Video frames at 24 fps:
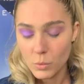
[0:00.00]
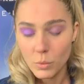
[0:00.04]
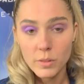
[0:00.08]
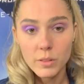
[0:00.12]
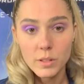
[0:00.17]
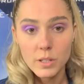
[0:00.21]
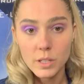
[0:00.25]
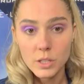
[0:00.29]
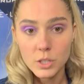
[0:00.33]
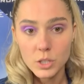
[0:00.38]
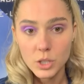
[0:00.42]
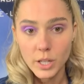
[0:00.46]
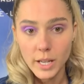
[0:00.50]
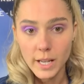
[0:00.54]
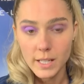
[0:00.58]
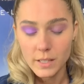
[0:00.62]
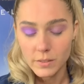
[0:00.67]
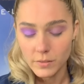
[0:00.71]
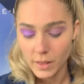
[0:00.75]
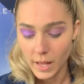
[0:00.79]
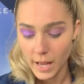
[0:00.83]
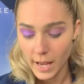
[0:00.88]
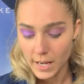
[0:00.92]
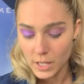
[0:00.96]
want the shade
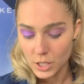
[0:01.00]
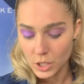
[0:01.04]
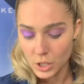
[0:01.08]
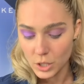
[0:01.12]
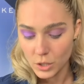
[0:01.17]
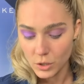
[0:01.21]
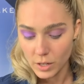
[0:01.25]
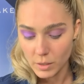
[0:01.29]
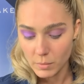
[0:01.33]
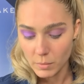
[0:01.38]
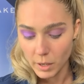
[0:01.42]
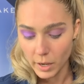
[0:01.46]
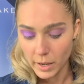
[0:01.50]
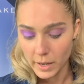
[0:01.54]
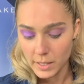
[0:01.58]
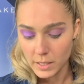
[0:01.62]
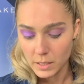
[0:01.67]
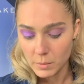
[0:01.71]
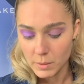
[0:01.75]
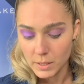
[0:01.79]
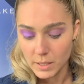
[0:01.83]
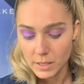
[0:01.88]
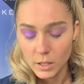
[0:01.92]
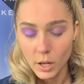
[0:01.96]
of the HG cream liner
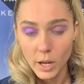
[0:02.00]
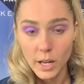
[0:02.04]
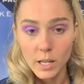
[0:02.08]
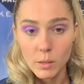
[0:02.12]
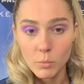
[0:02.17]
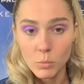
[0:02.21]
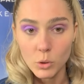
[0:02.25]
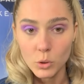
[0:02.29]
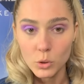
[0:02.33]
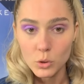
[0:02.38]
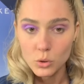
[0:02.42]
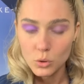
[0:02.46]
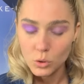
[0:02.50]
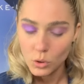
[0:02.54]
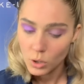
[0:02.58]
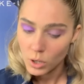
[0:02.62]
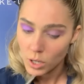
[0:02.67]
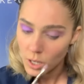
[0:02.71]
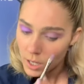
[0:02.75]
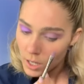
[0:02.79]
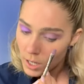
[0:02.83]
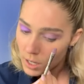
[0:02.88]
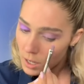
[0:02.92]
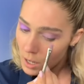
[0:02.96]
to be slightly more
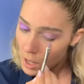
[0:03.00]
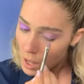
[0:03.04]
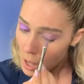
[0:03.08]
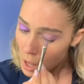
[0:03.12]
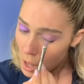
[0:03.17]
stronger,